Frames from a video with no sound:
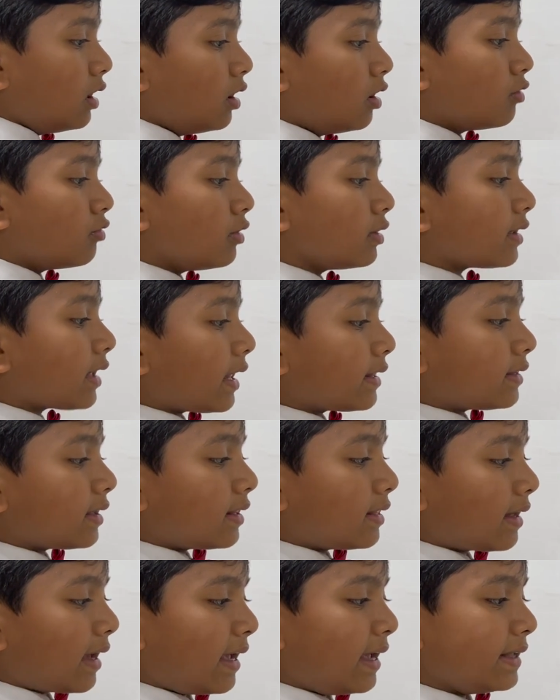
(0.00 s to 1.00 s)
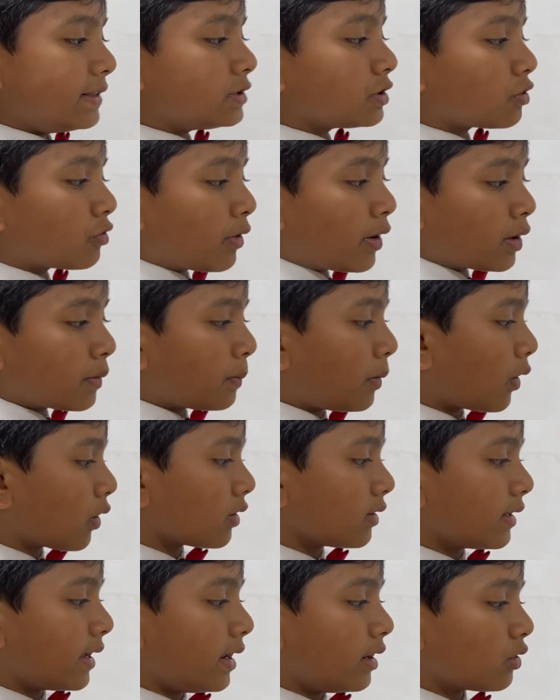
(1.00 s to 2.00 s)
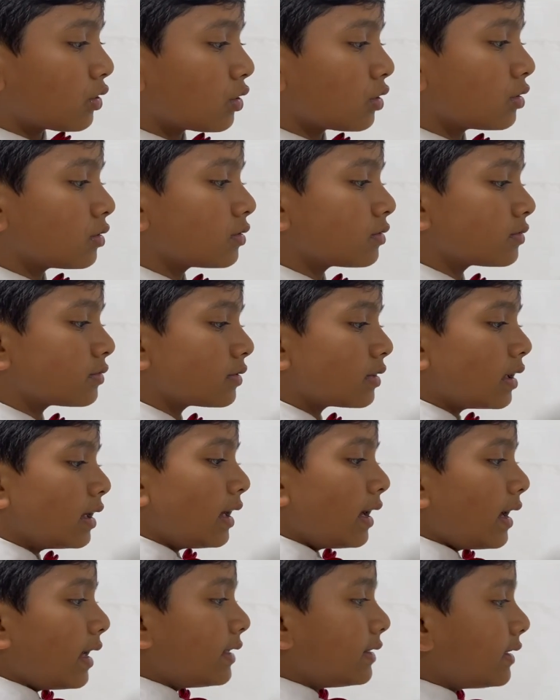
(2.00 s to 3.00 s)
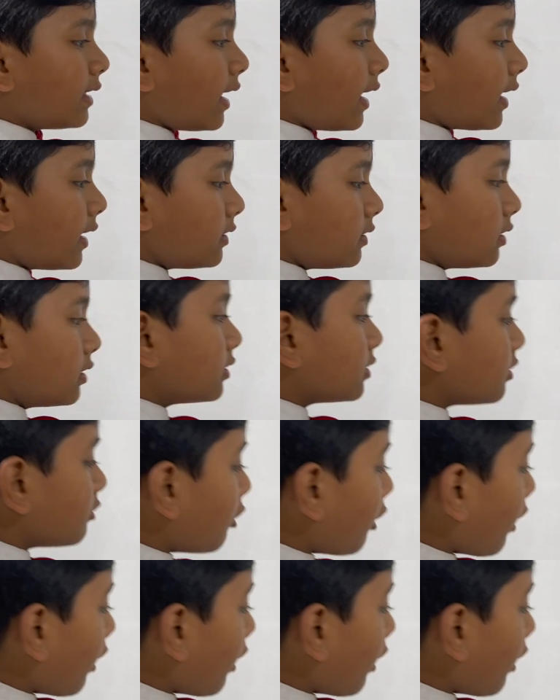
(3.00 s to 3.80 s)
We'll get to the 8 squared part later. And then you